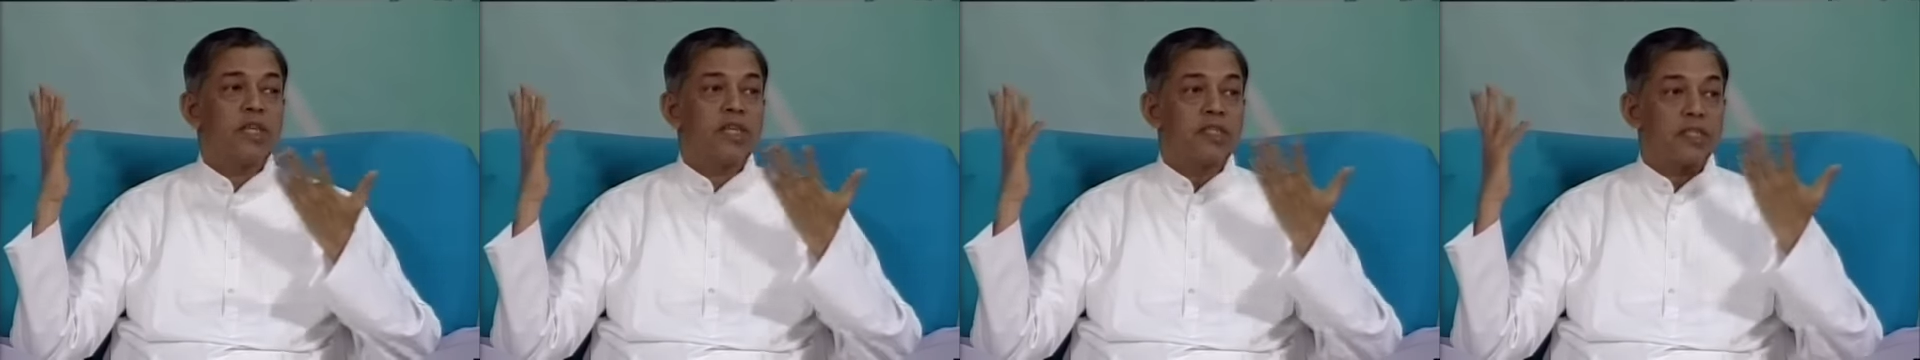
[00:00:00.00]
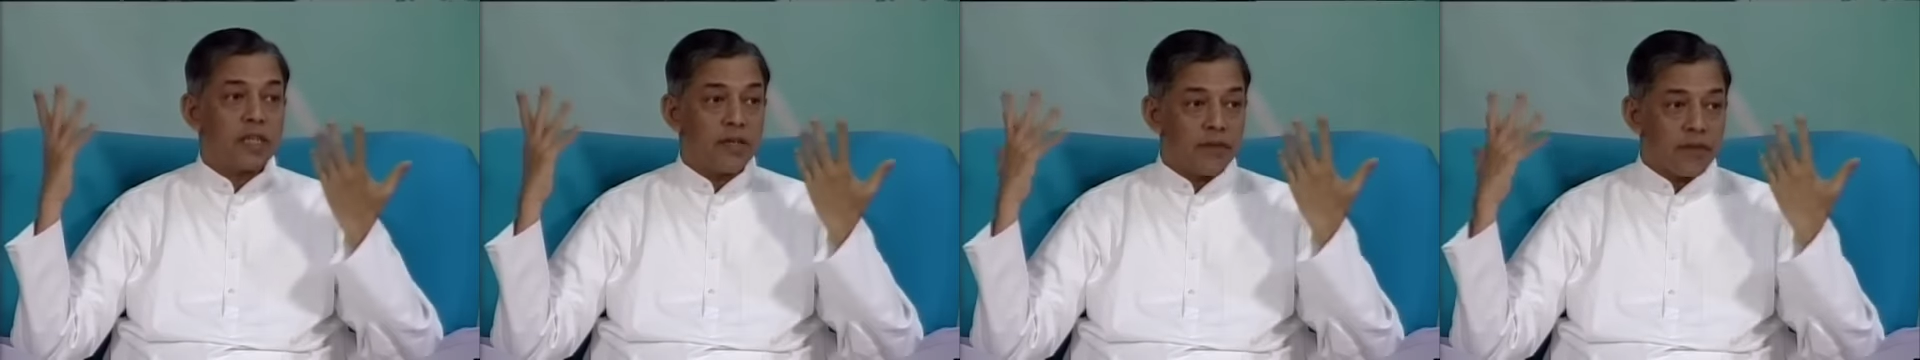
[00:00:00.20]

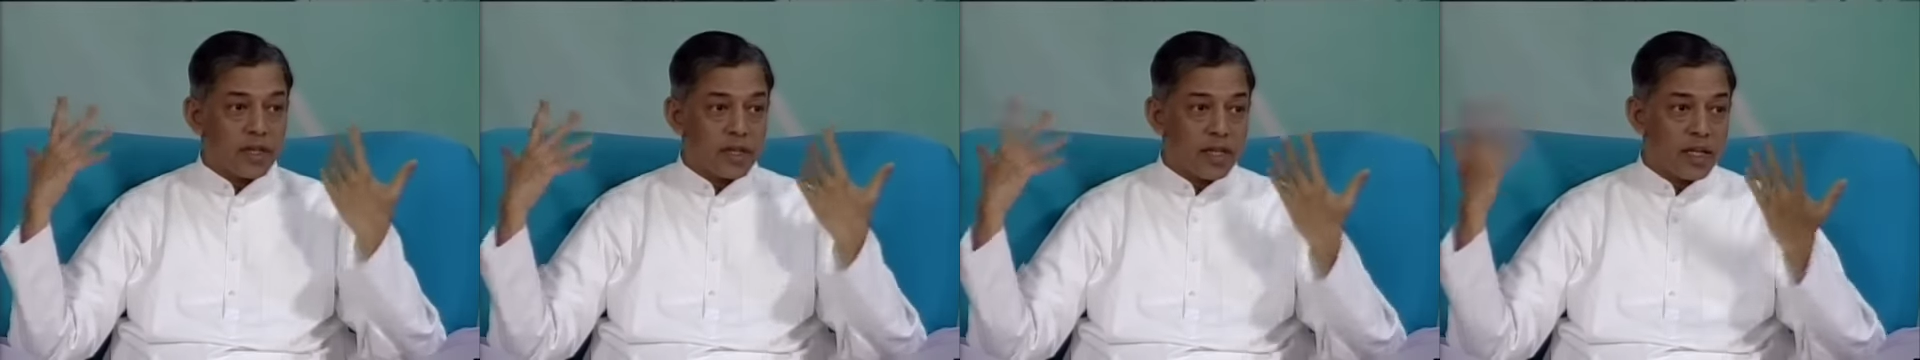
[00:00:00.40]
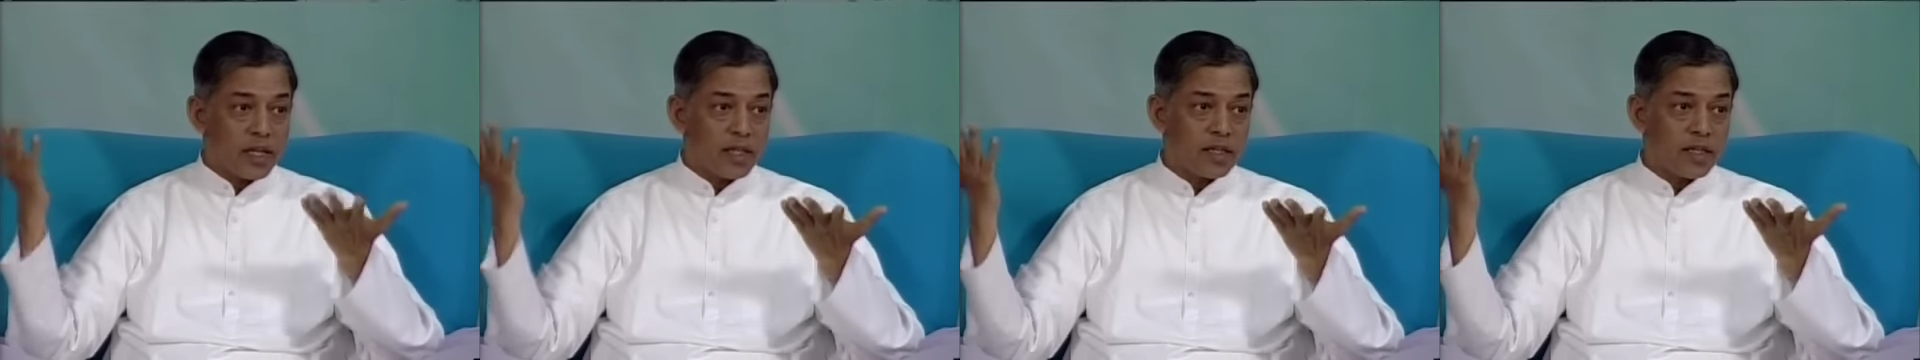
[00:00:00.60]
has Keval
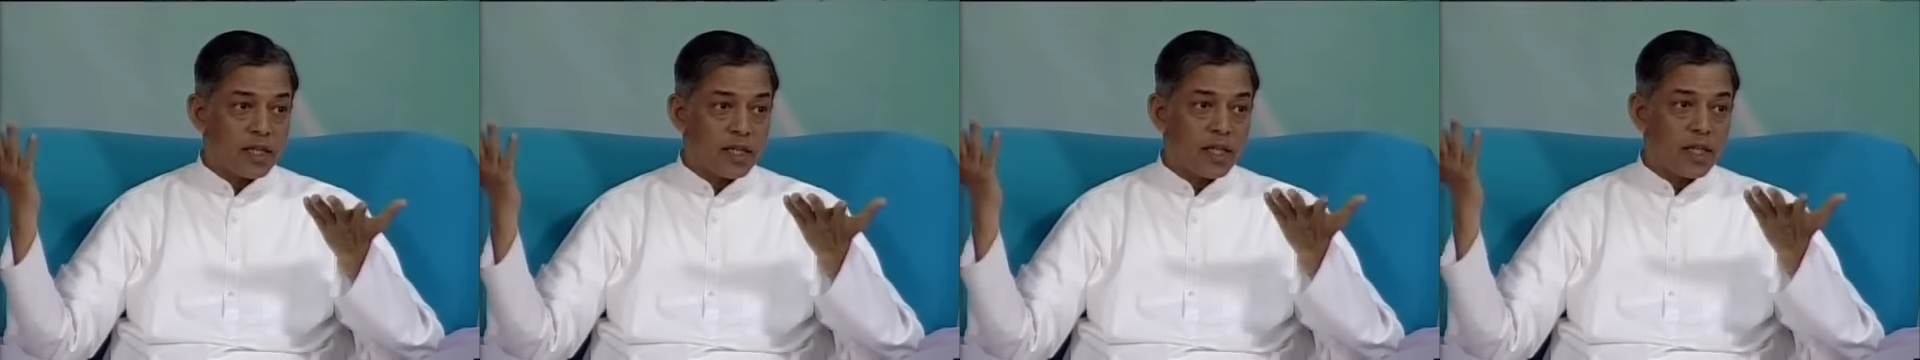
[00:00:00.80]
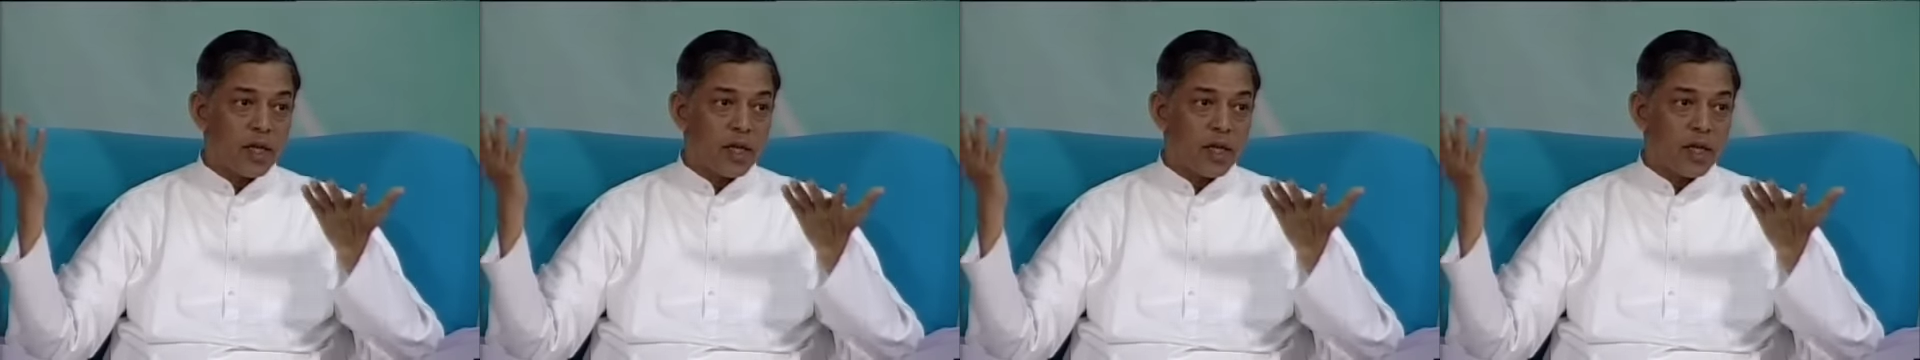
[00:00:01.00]
Gnan,